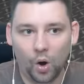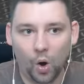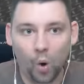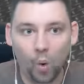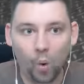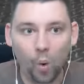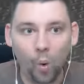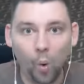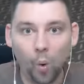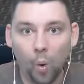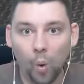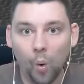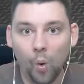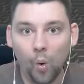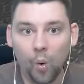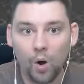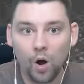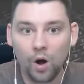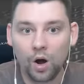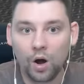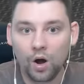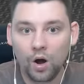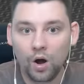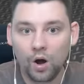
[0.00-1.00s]
Ooh!
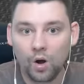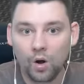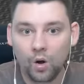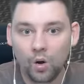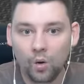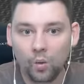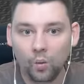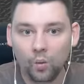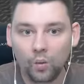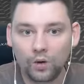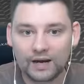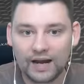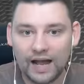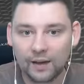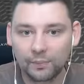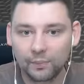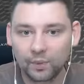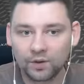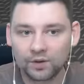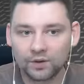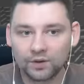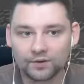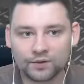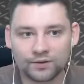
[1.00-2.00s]
What
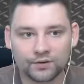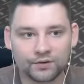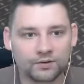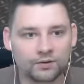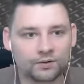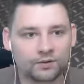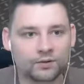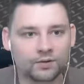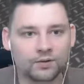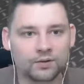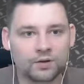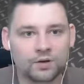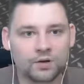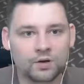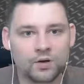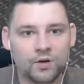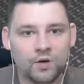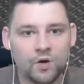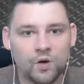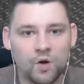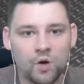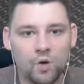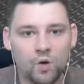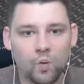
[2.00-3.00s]
happened?
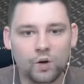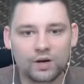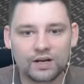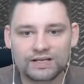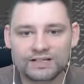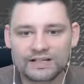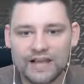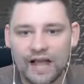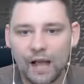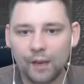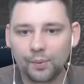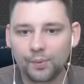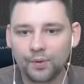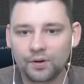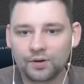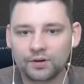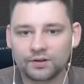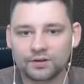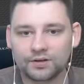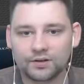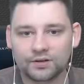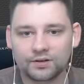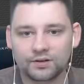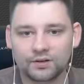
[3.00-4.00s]
What has
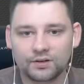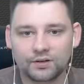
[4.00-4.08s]
happened?